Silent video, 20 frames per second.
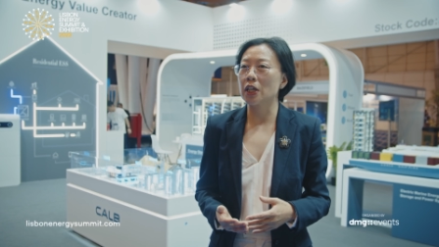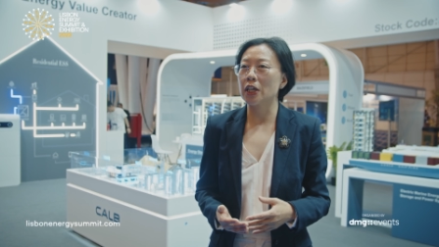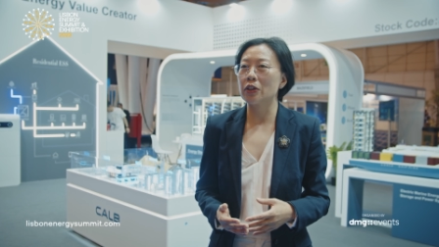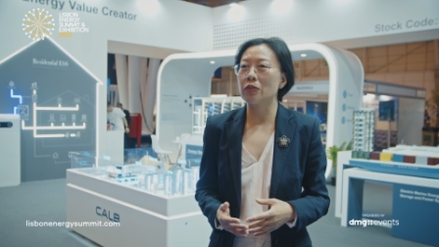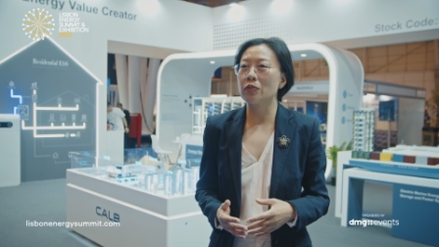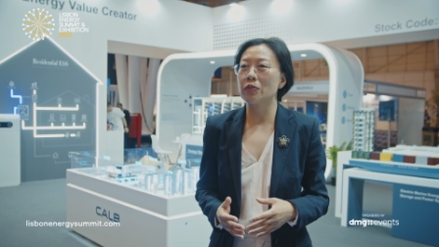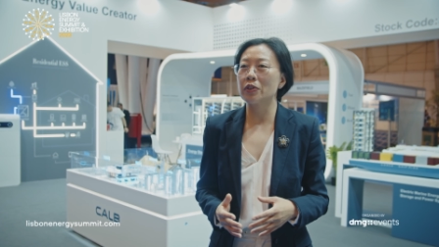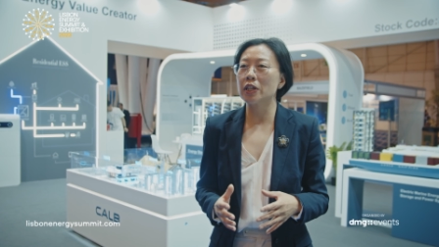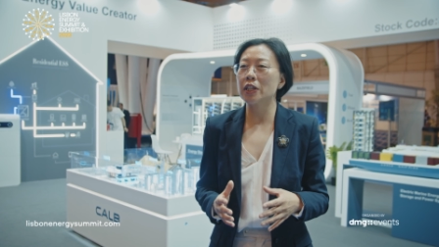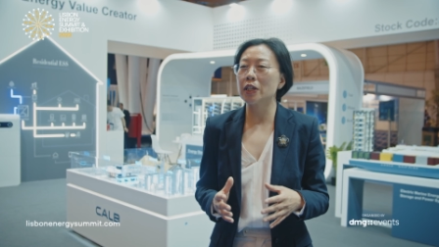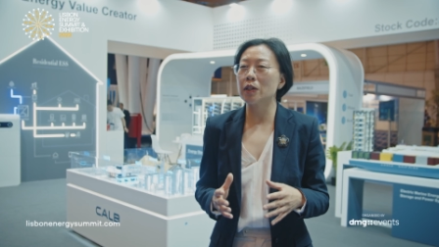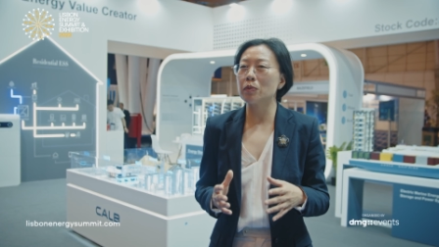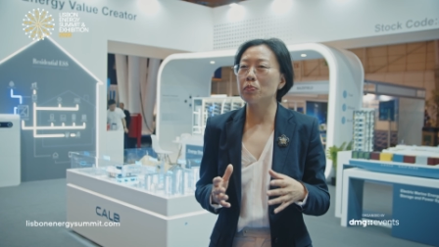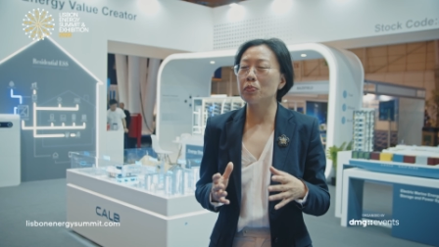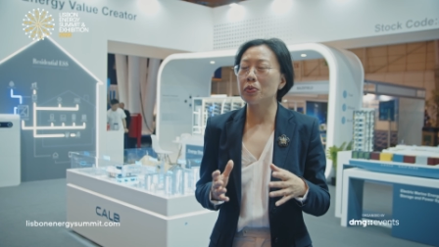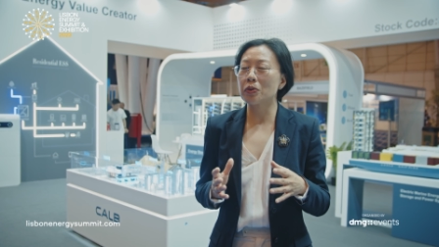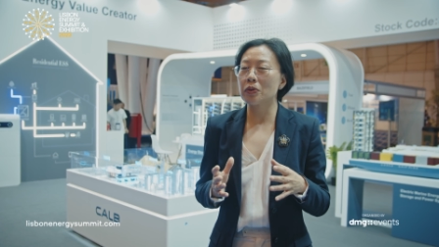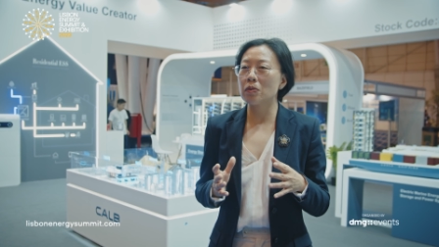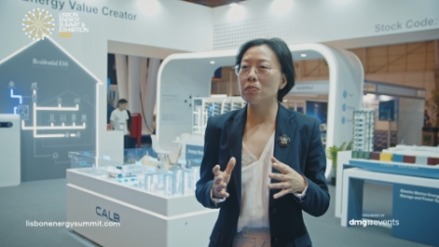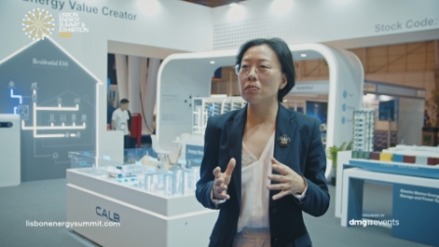It really
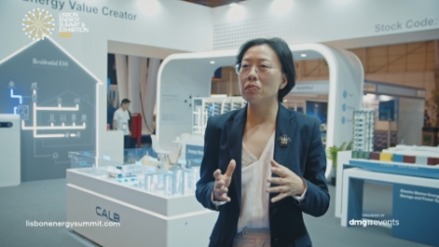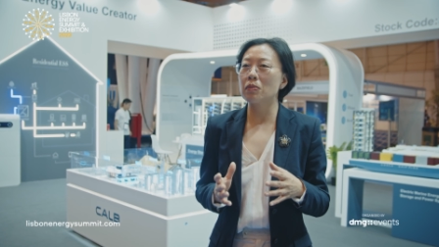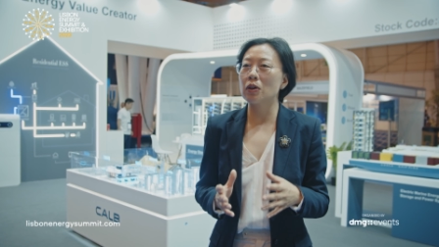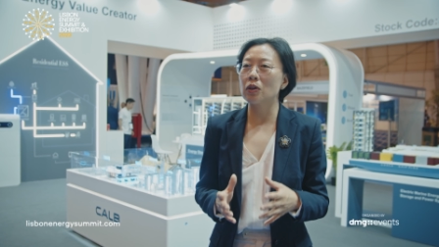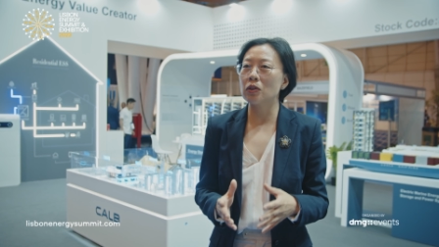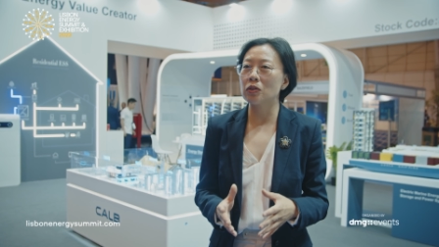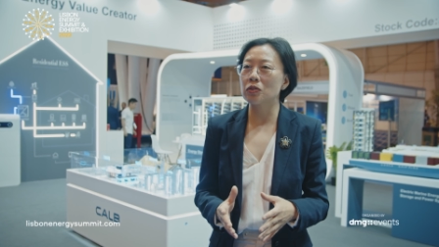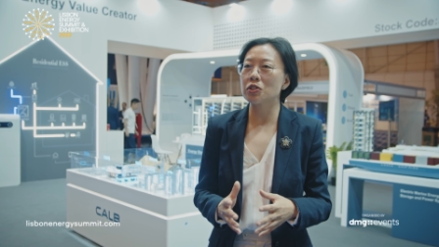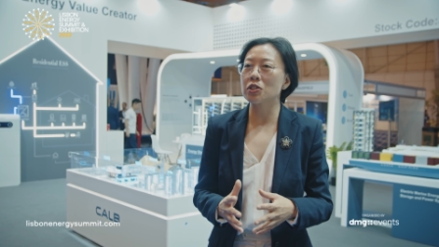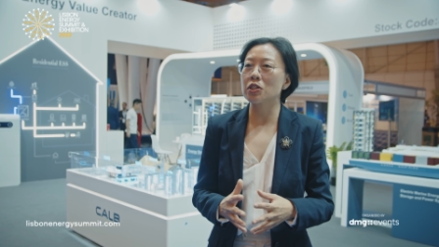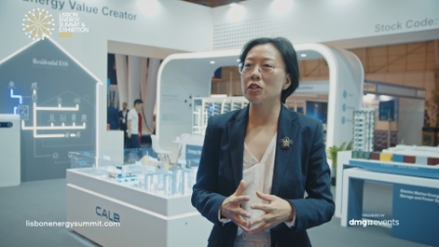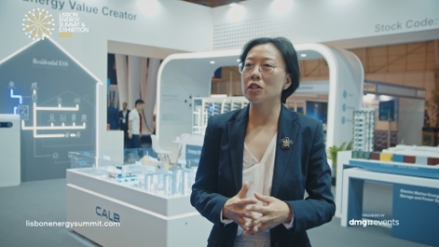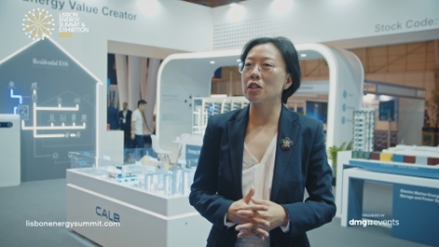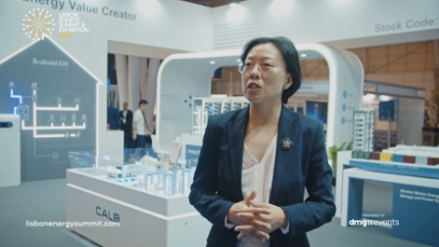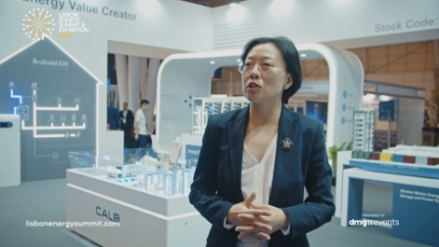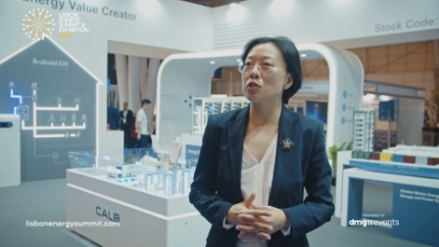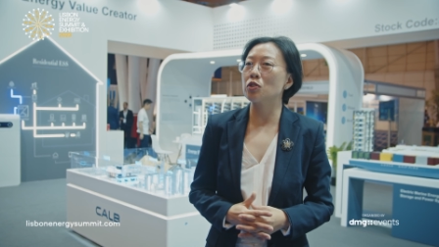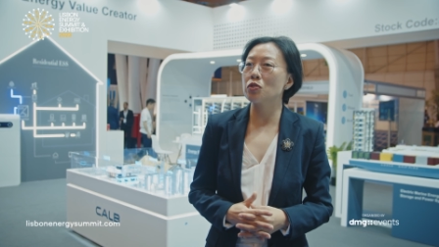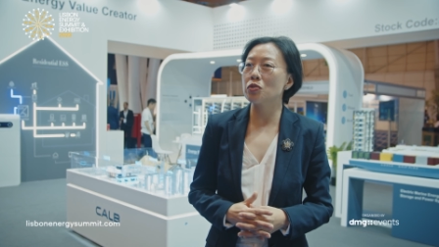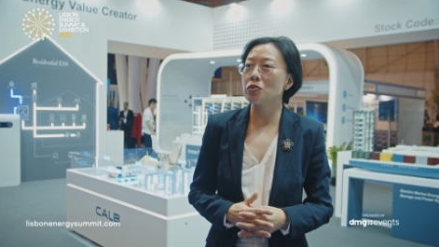promotes
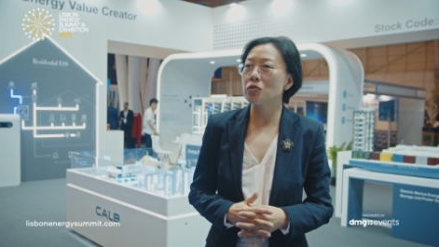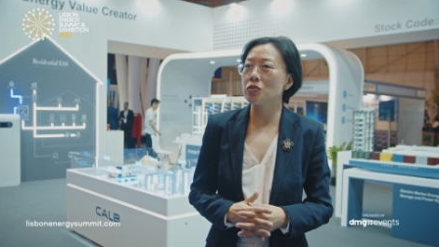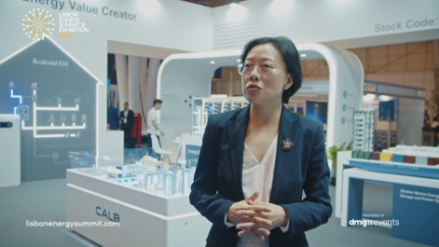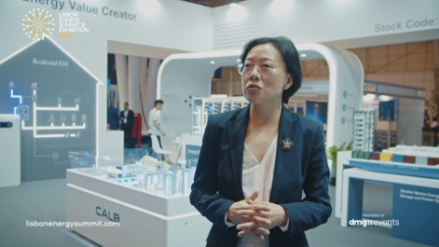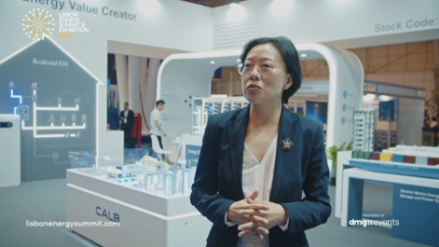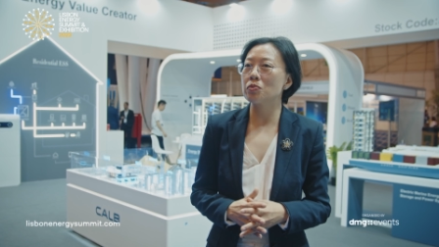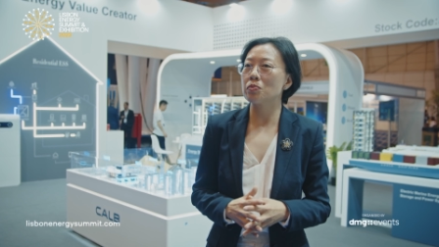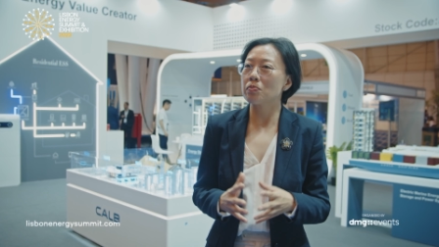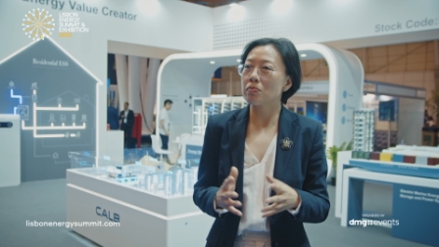the new